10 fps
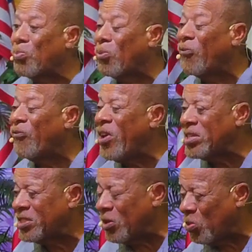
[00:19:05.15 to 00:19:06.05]

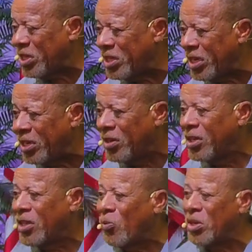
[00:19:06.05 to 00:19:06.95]
profess that we did
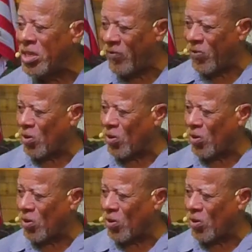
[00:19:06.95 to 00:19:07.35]
that we did for